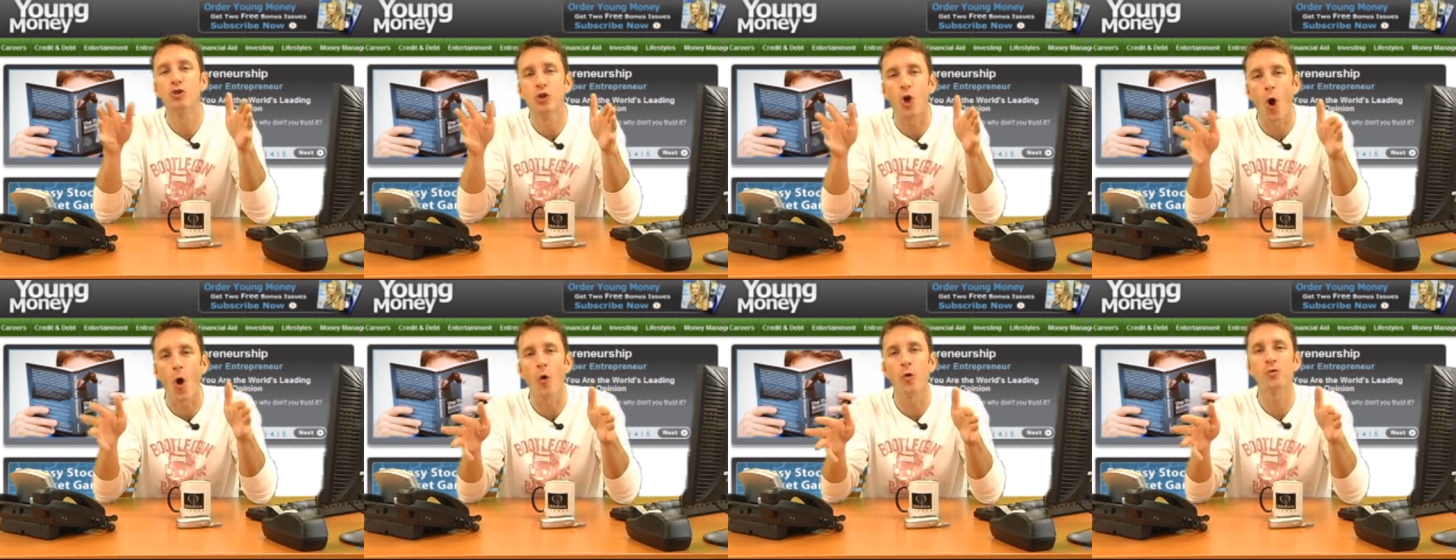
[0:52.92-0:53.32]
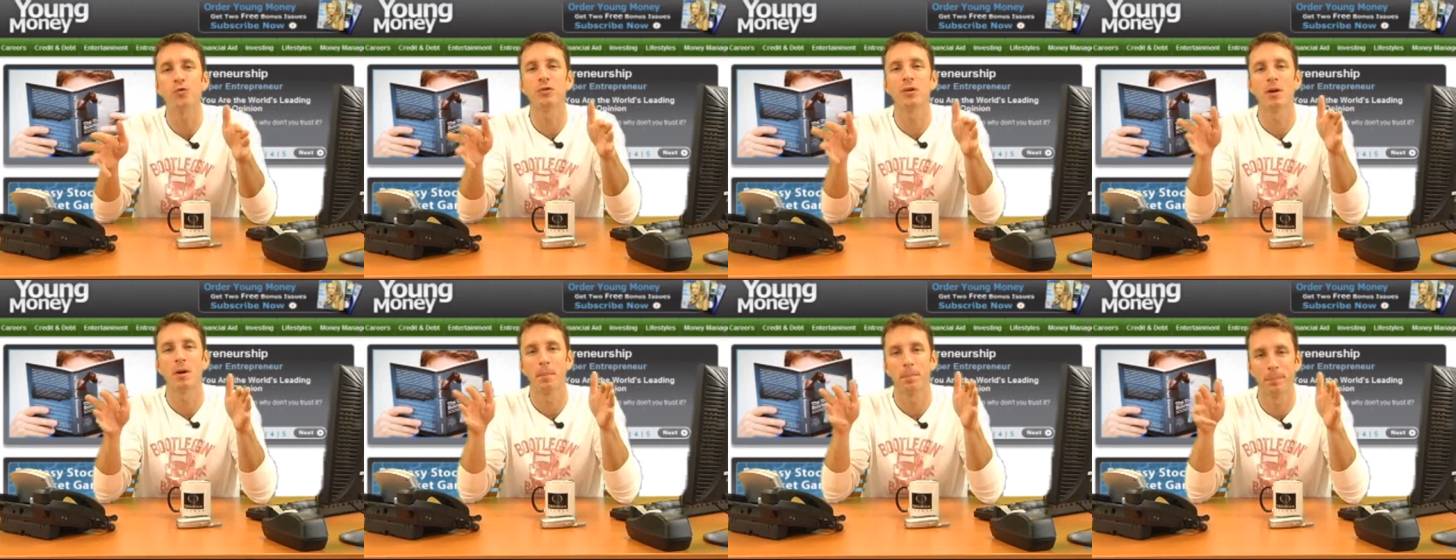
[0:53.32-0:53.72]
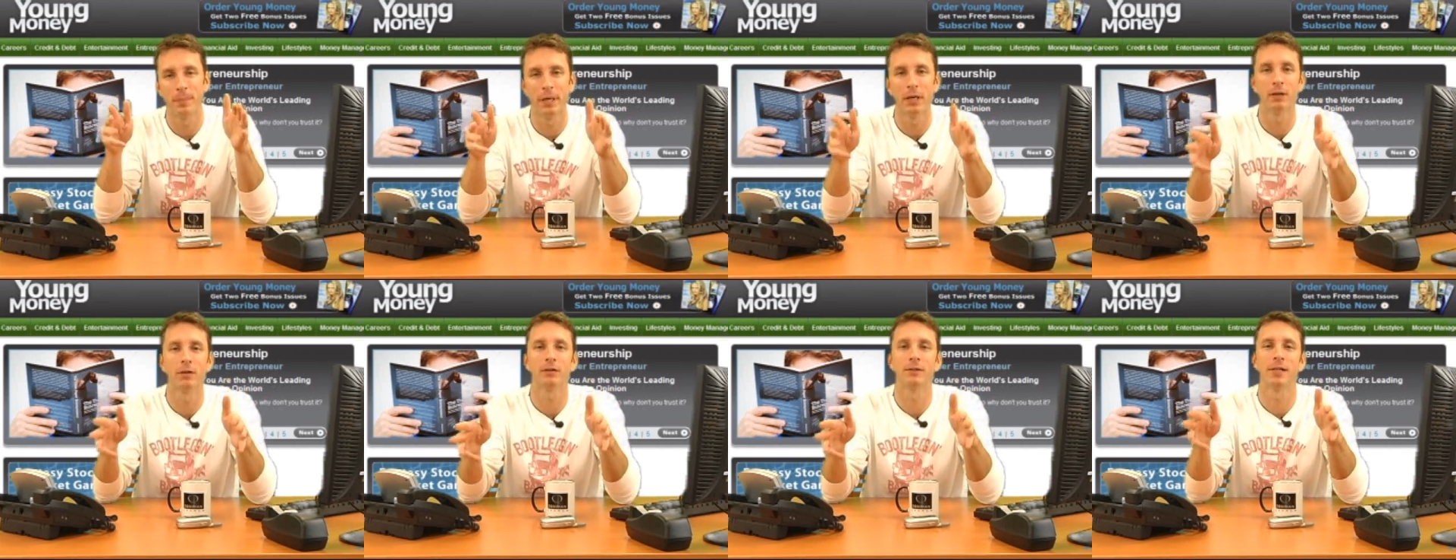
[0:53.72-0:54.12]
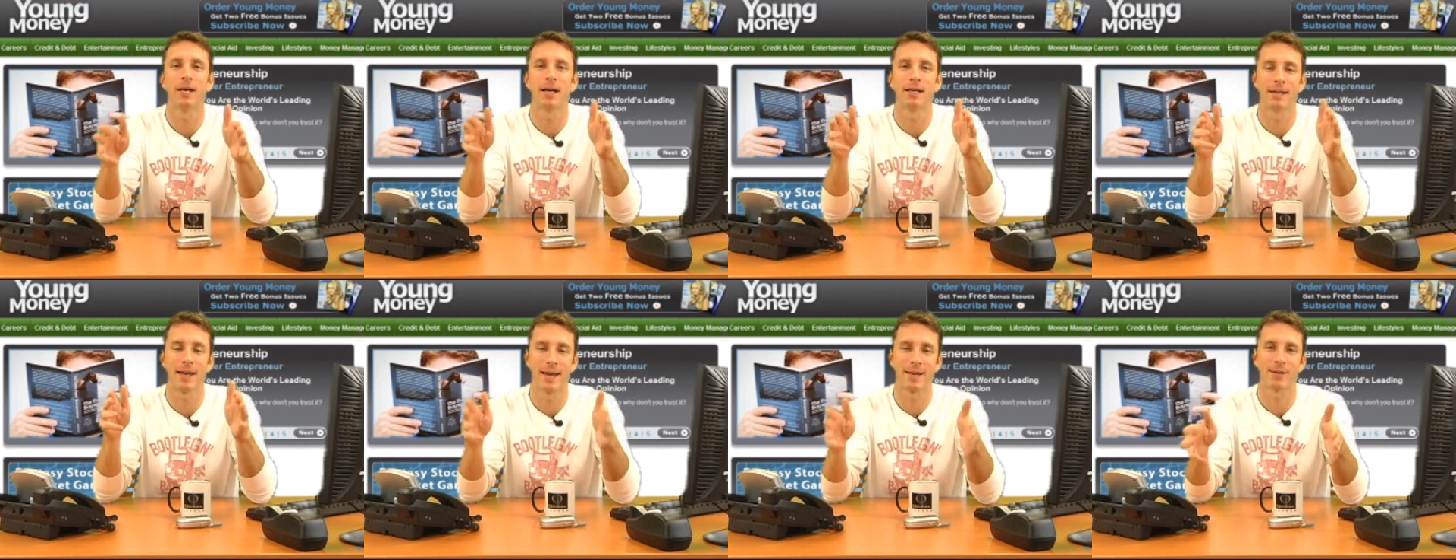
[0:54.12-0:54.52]
Don't build
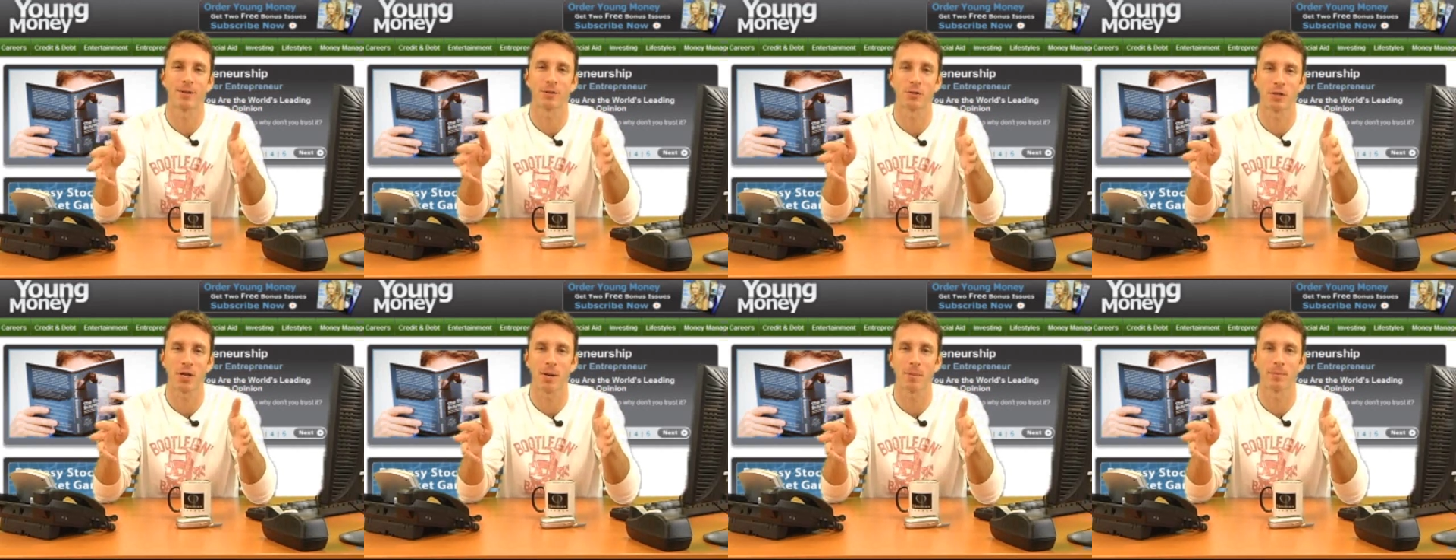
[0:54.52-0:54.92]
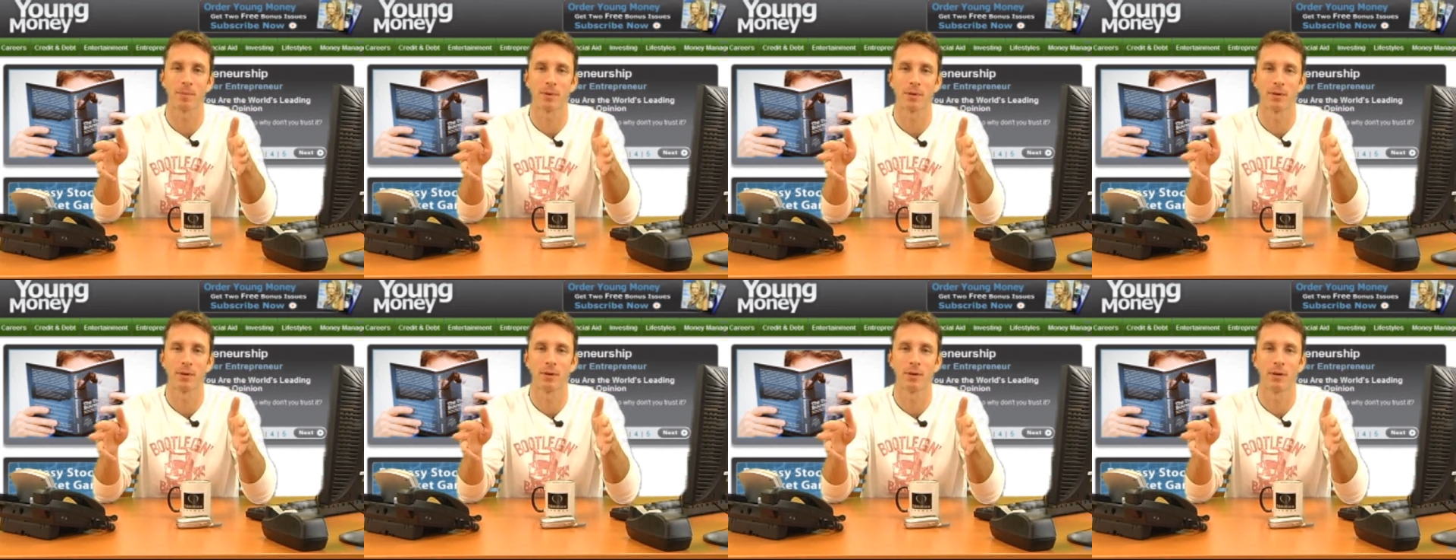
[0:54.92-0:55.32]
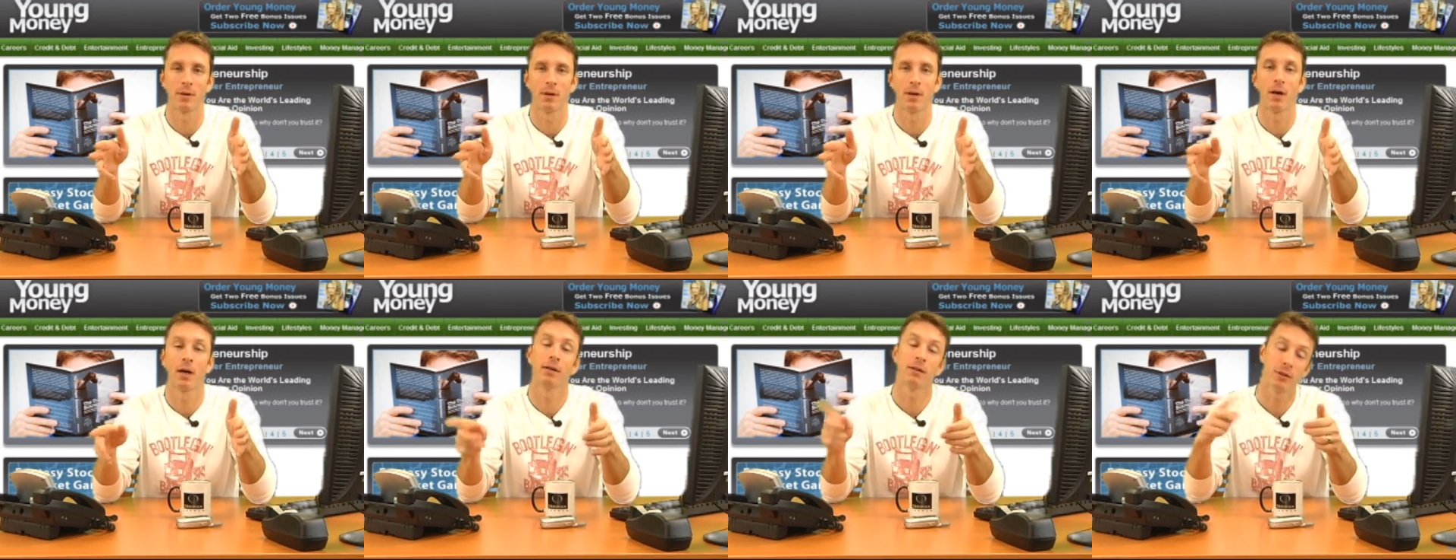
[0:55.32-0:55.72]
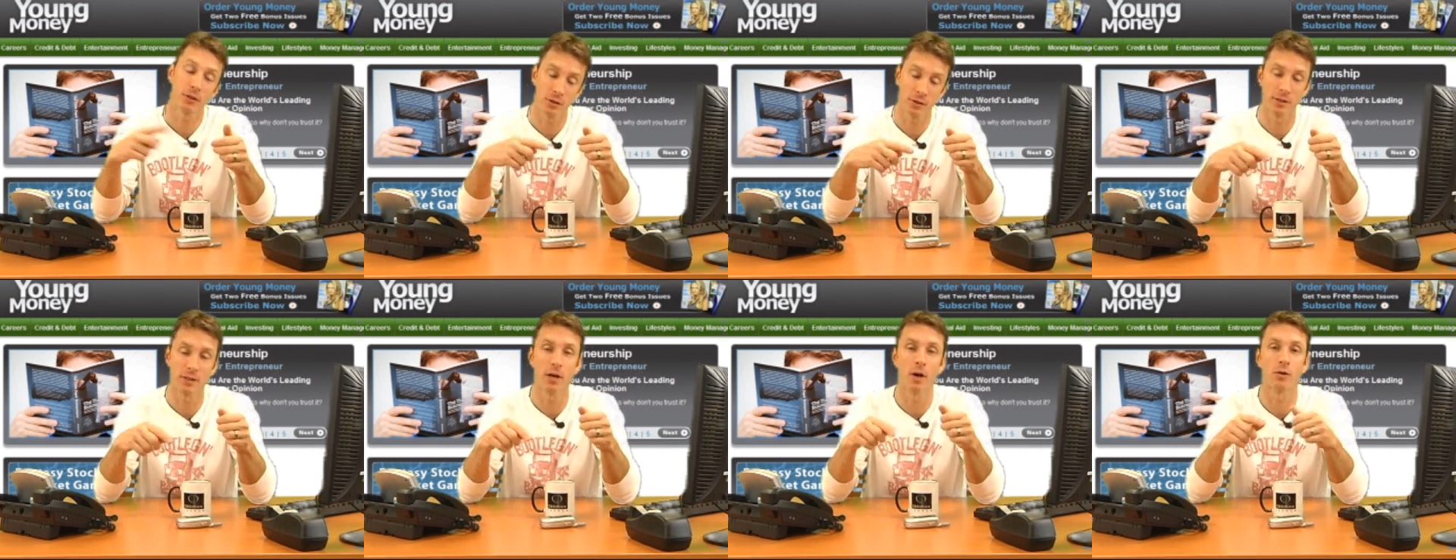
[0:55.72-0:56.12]
a tanker ship until
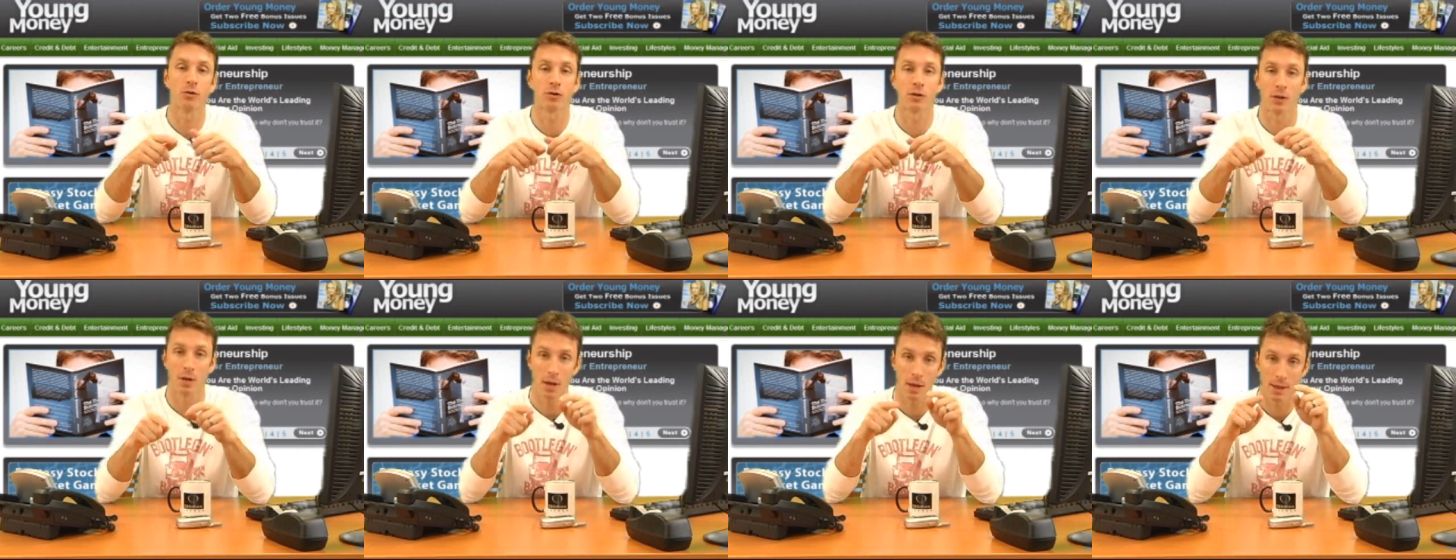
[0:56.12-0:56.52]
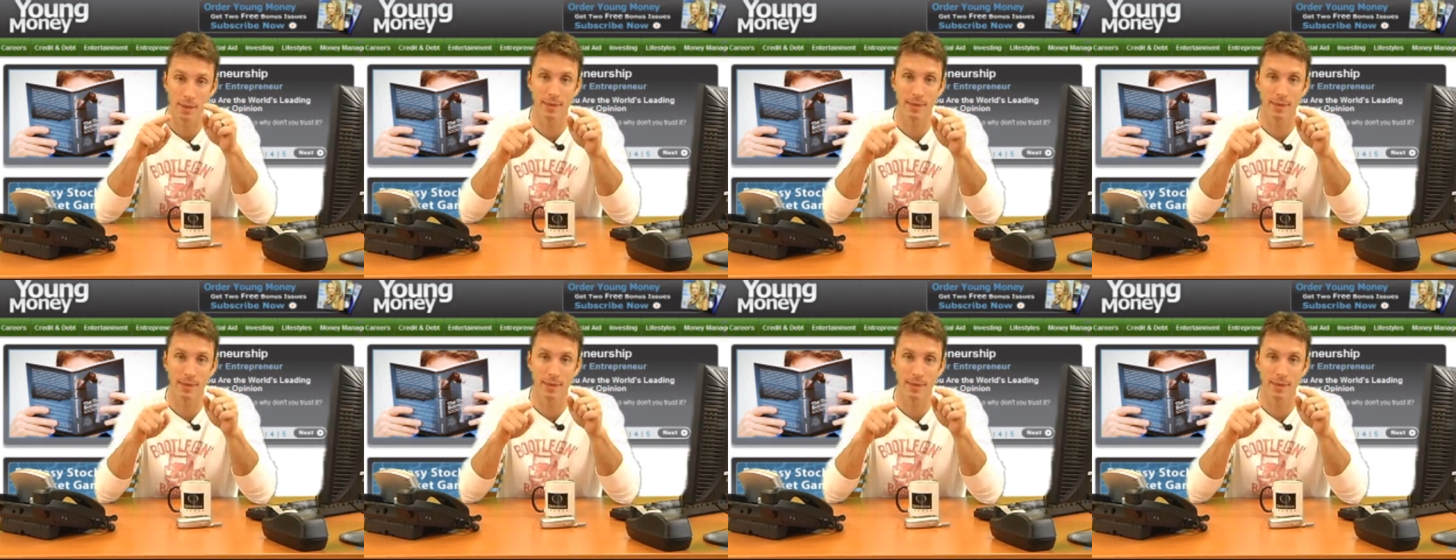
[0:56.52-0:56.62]
you're in the ocean.